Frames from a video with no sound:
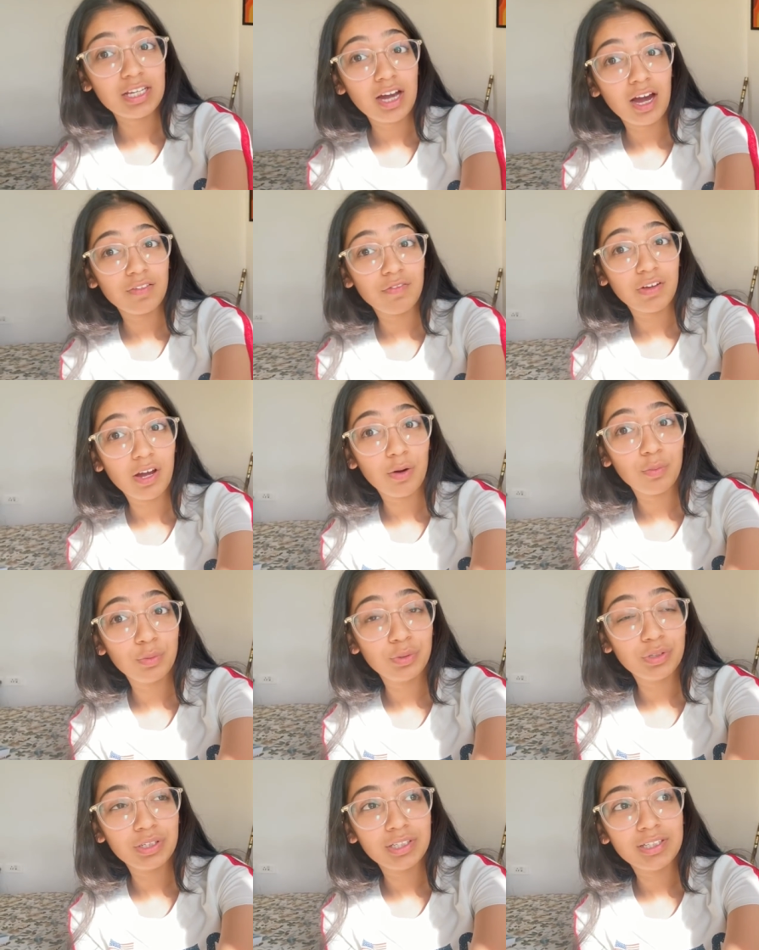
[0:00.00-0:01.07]
Advika
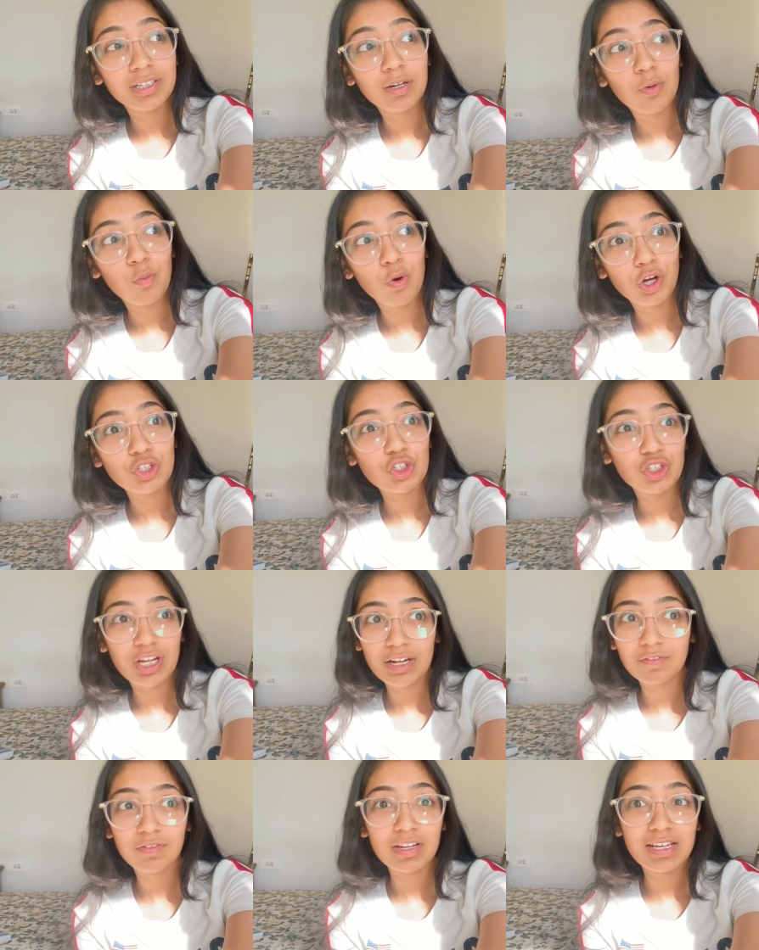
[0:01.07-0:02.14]
would watch
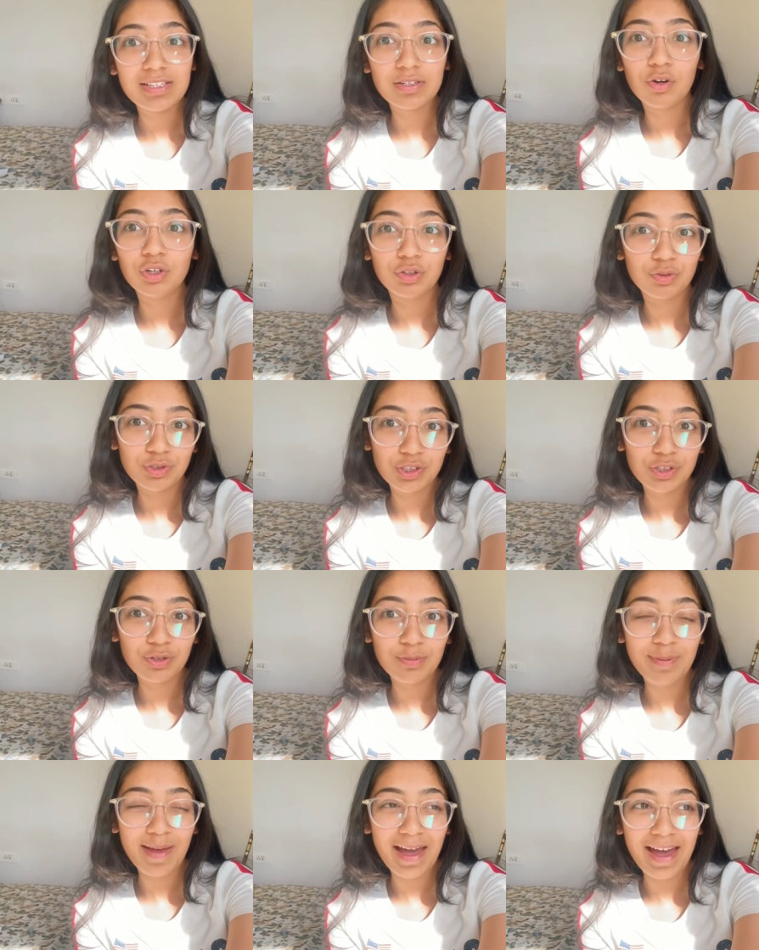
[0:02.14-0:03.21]
Netflix or
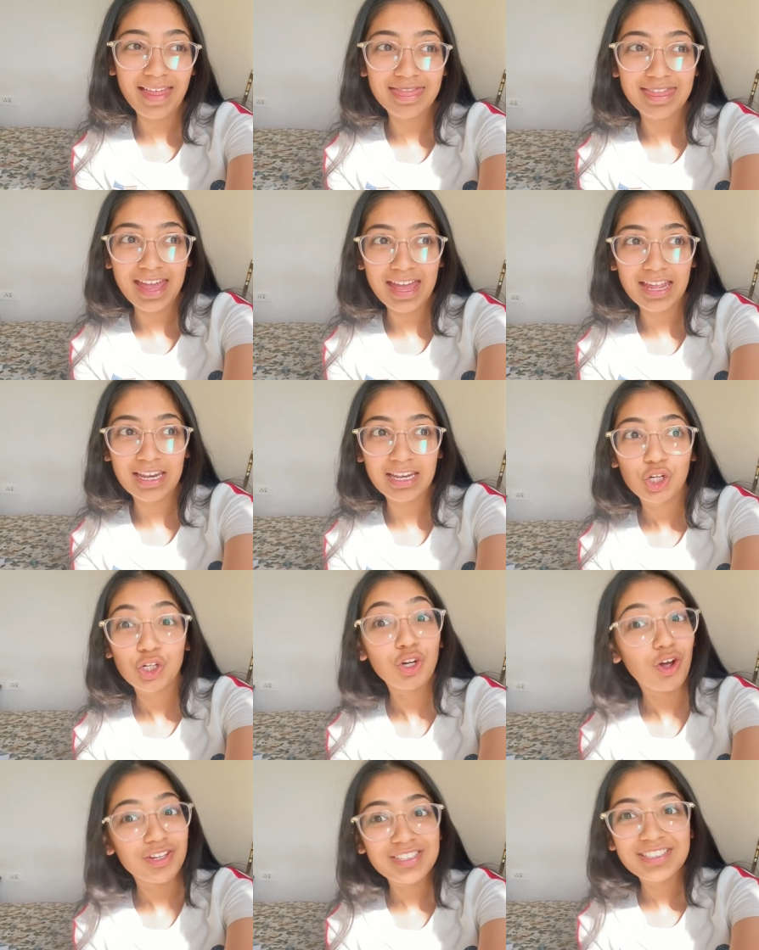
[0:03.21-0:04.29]
YouTube and then
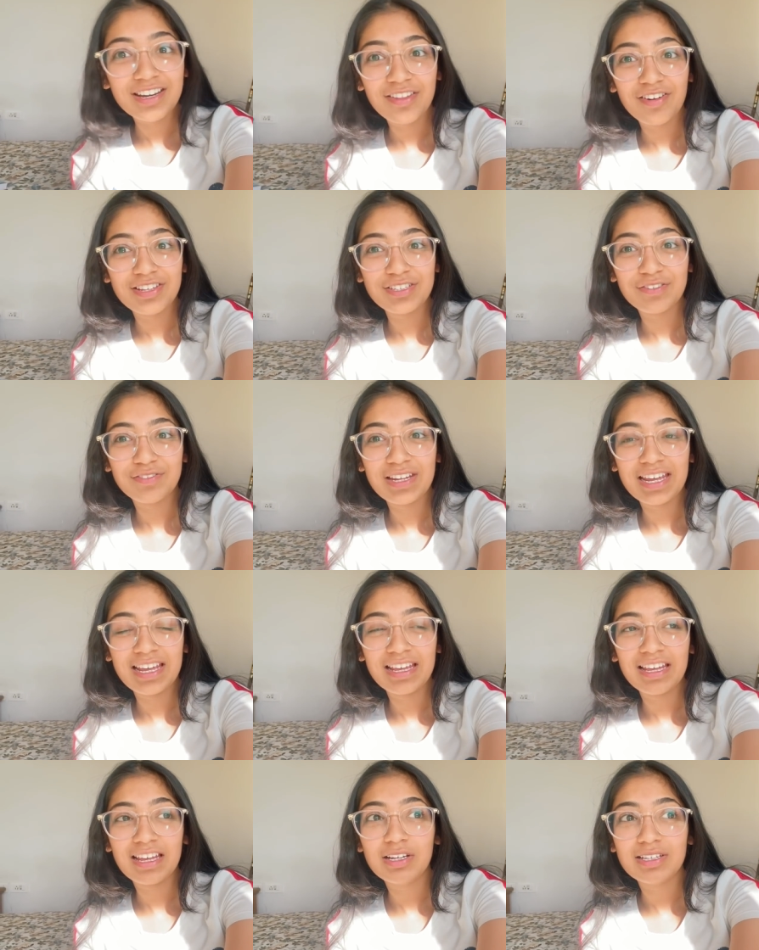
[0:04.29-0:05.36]
not study the rest of the
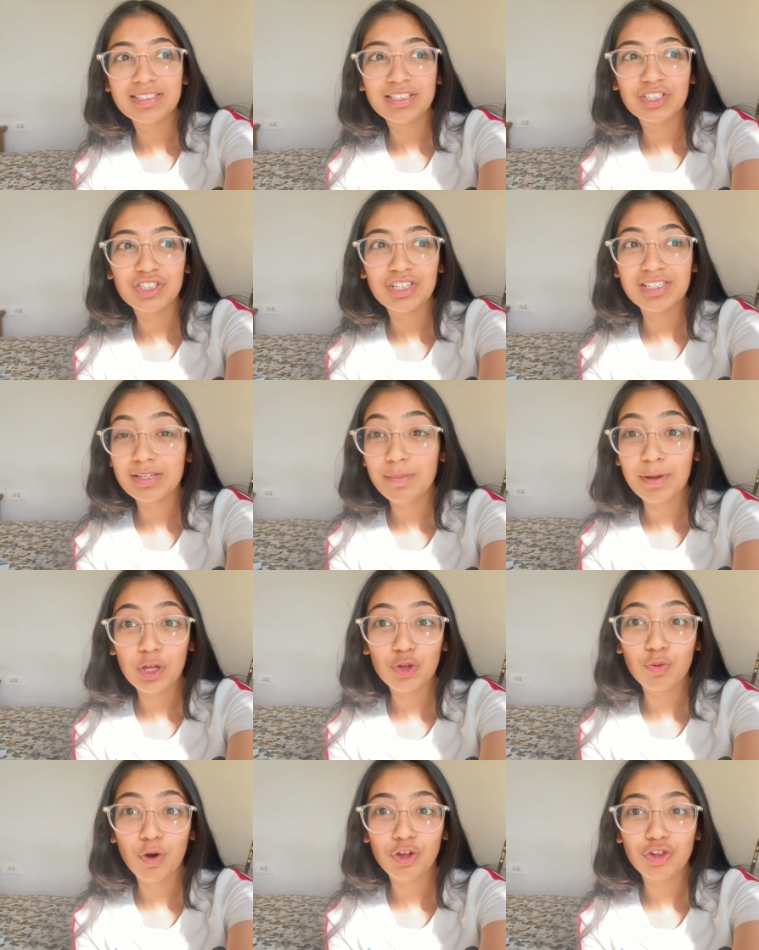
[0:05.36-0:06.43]
day because she's a binge
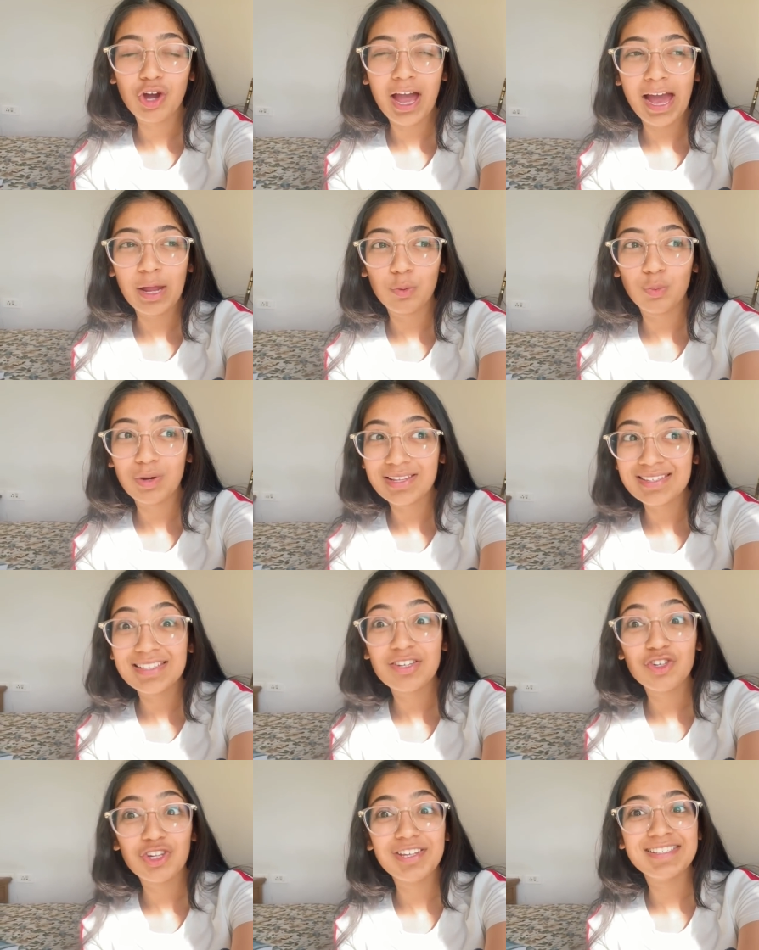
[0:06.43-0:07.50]
watcher and once
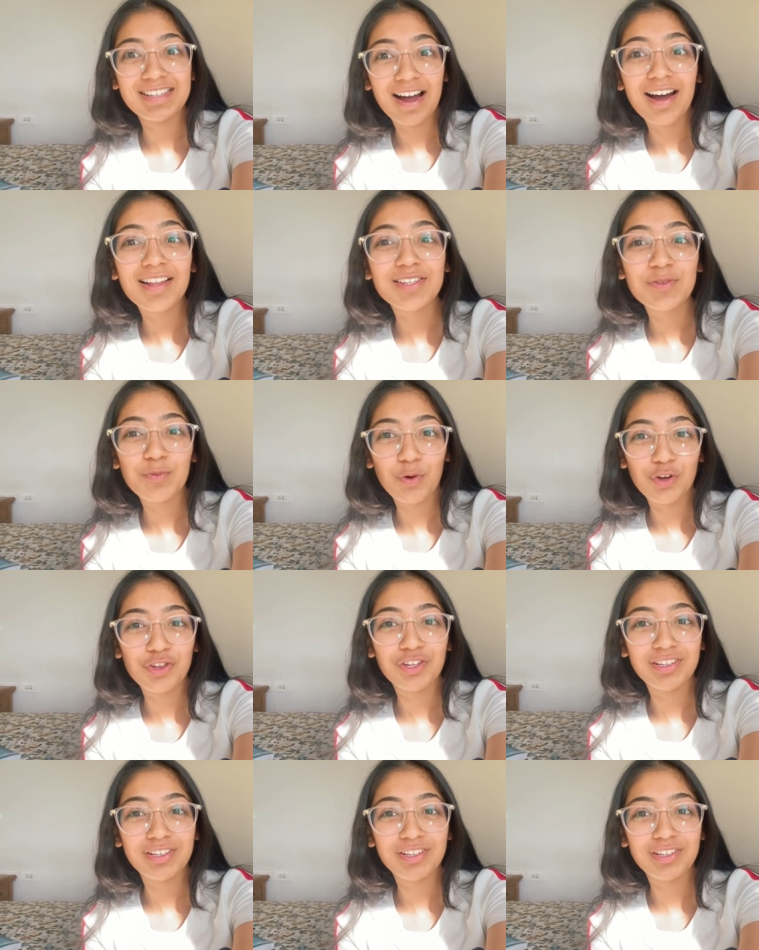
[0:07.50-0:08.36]
she starts watching